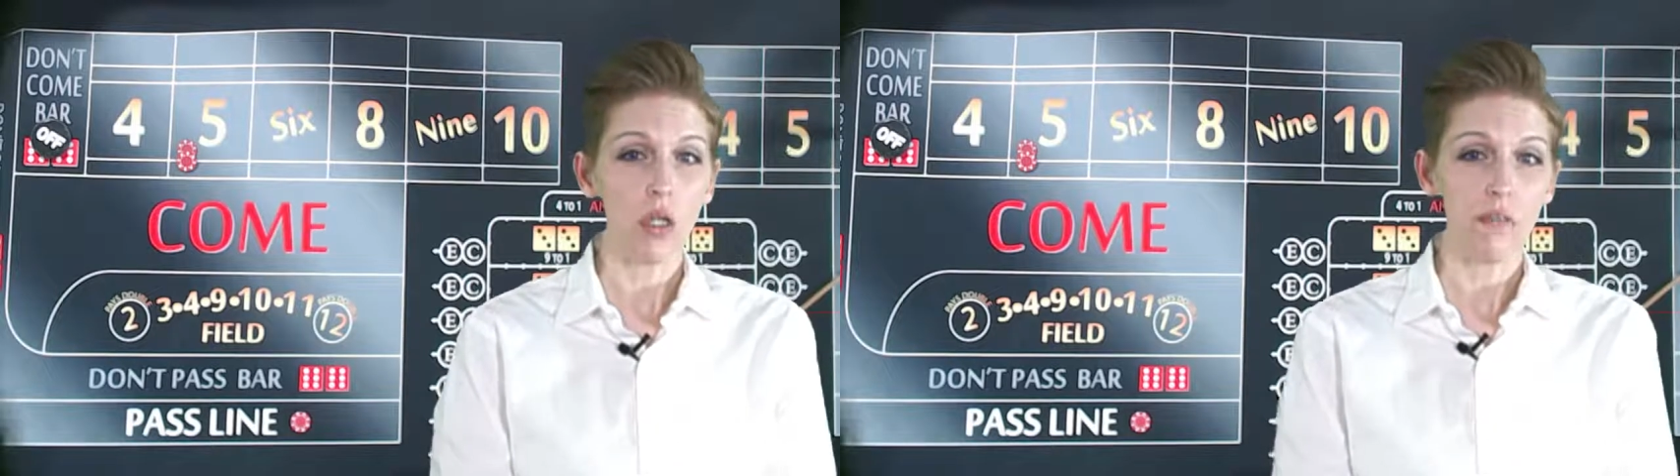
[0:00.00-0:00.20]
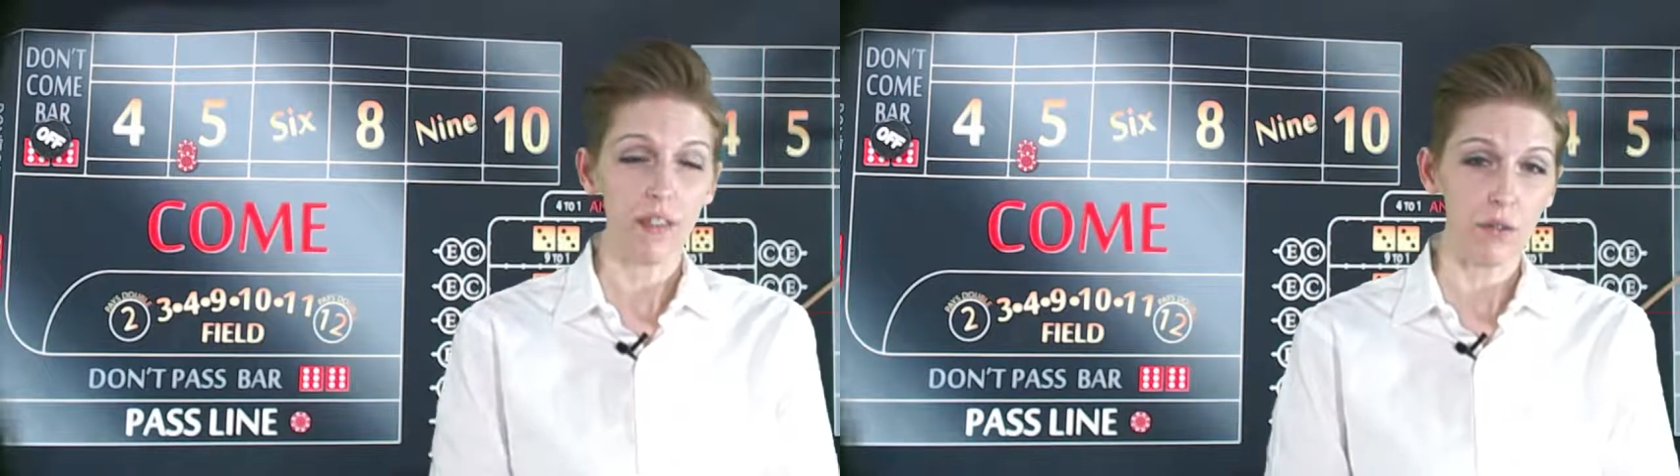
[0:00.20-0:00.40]

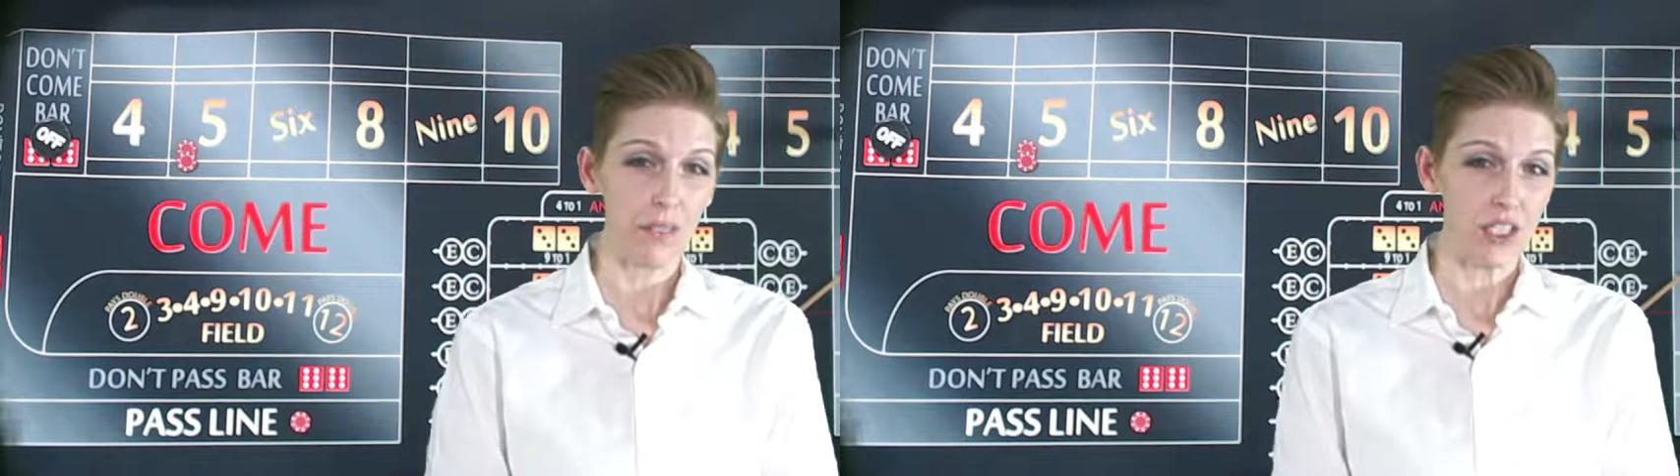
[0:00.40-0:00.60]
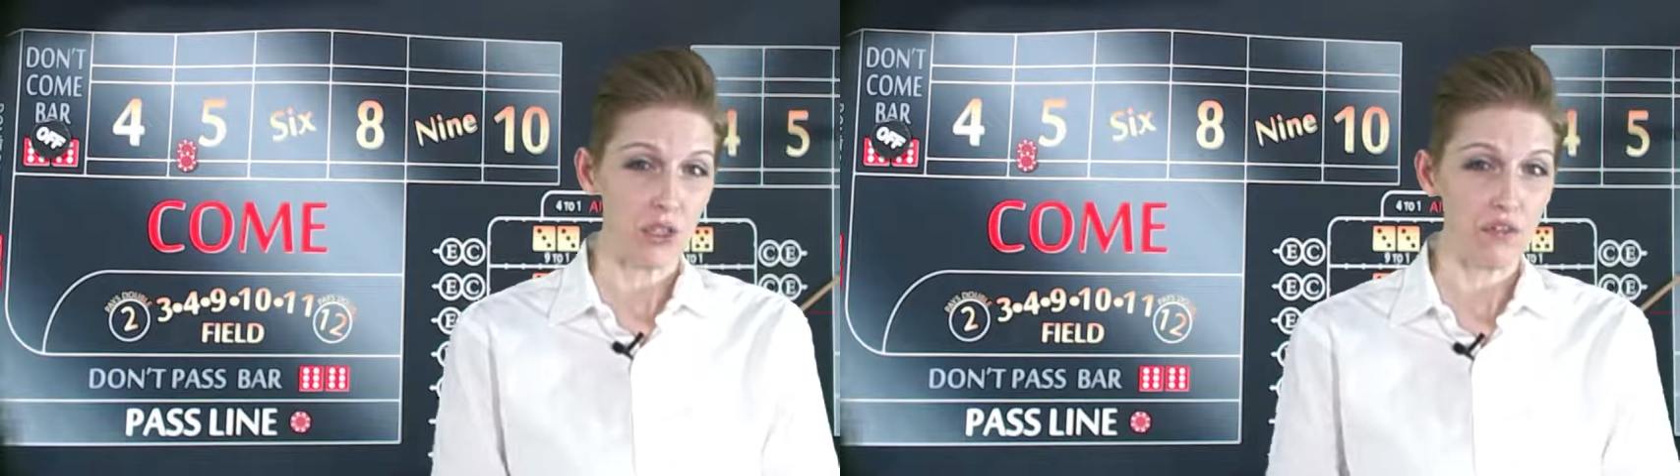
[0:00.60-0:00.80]
of the
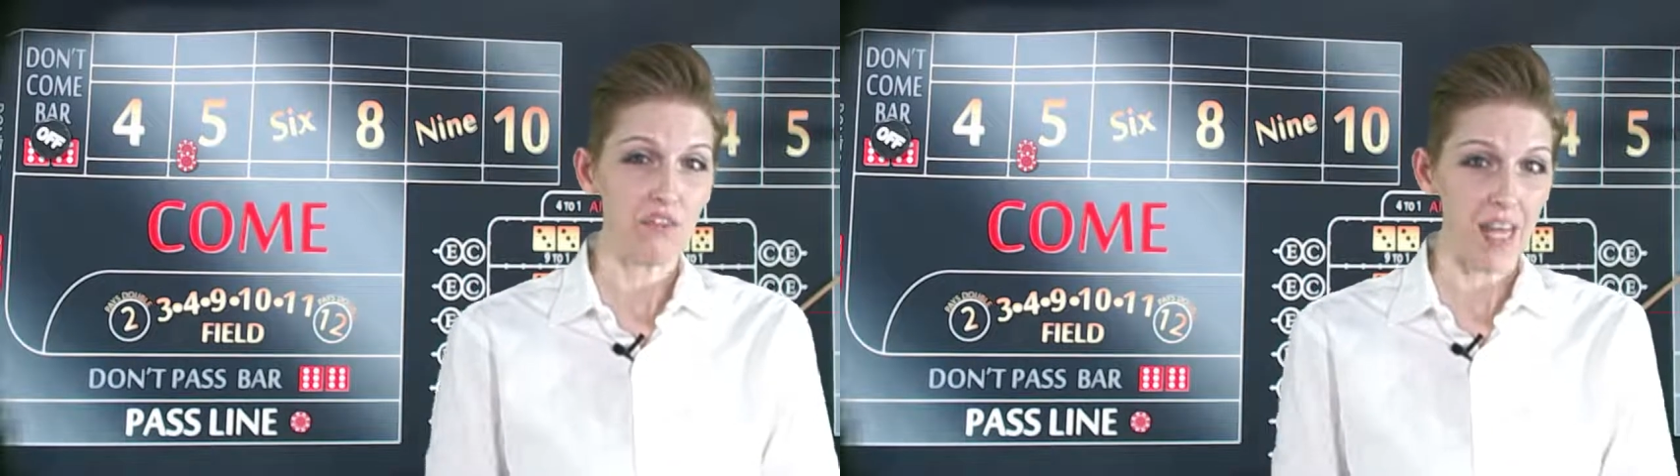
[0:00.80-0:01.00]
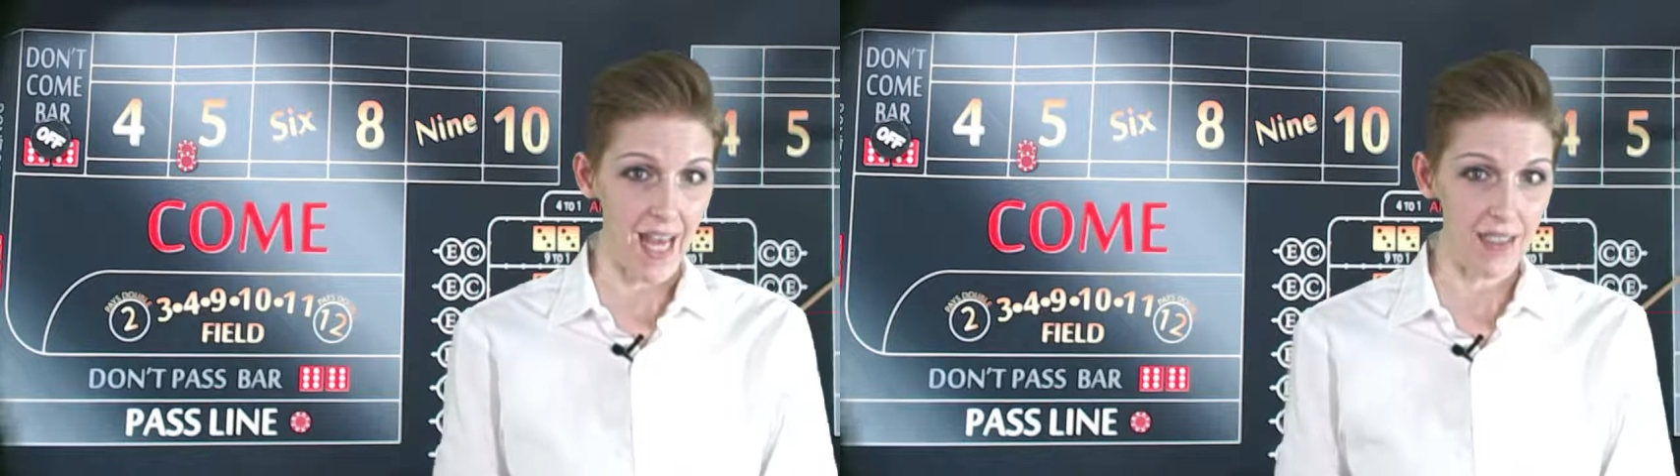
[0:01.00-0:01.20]
original
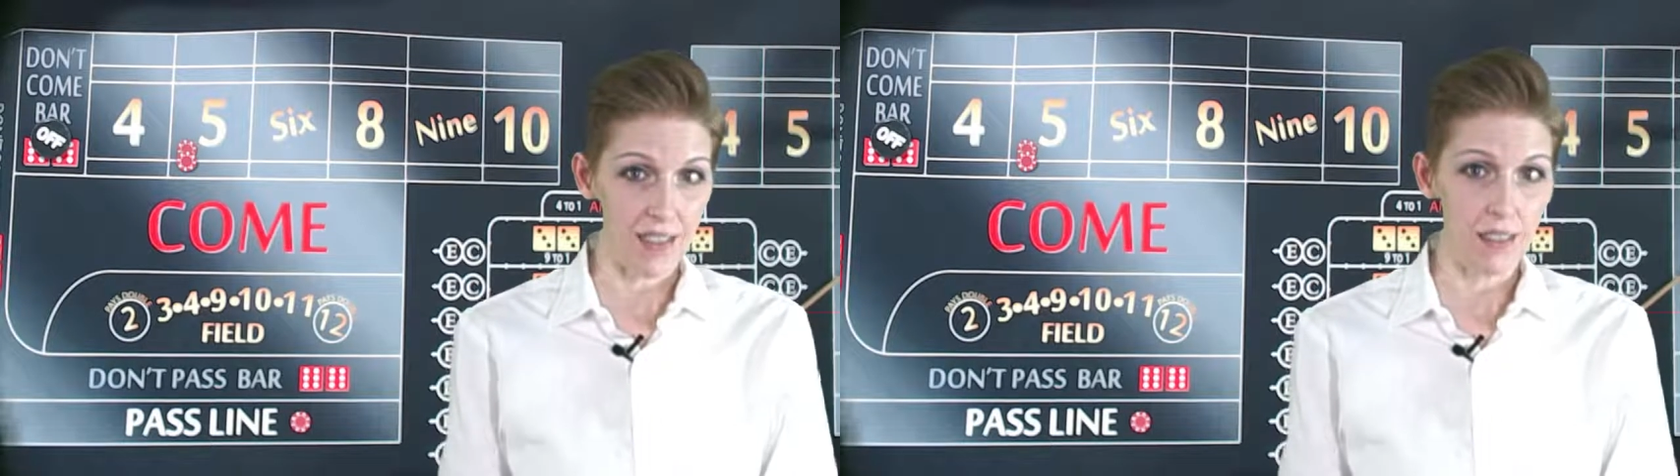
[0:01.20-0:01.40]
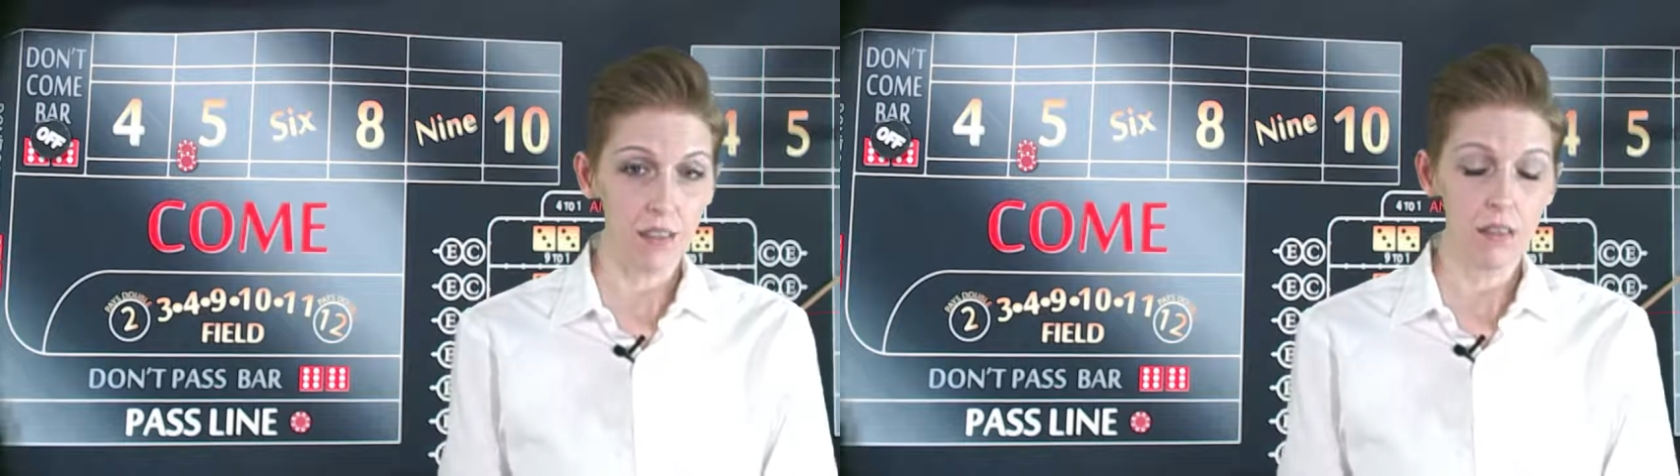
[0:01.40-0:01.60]
flats.